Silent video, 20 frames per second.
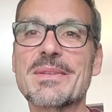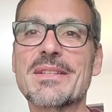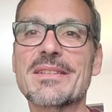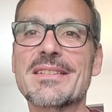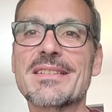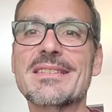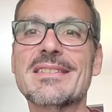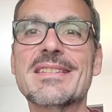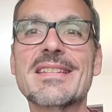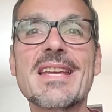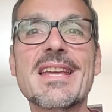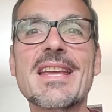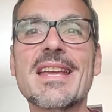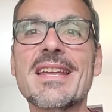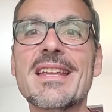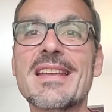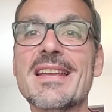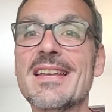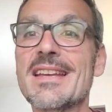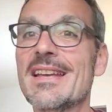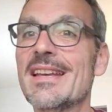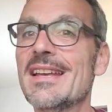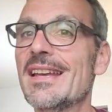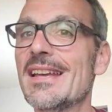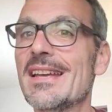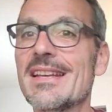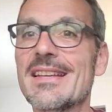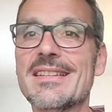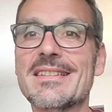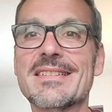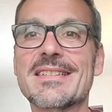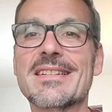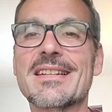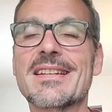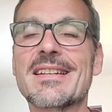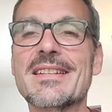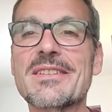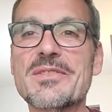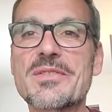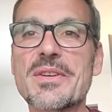meal of the day, and
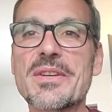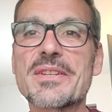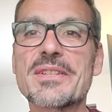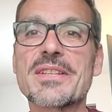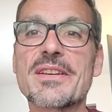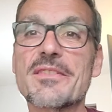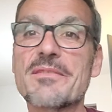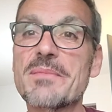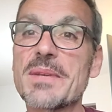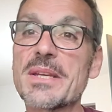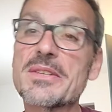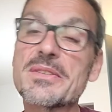enjoy yourself.